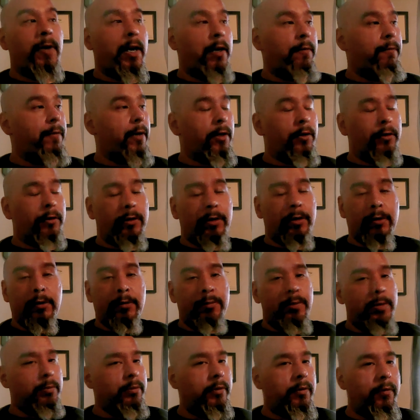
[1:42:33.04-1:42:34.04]
firefighter
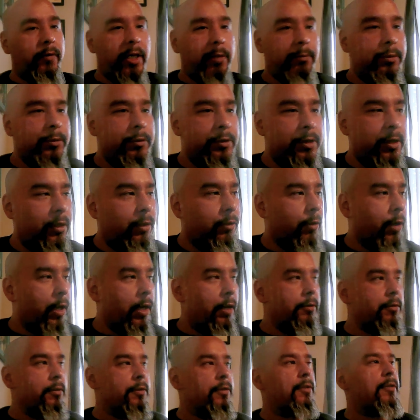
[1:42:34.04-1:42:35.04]
two, people never have boots on the
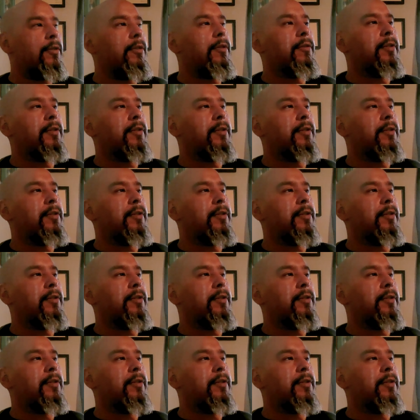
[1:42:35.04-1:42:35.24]
ground.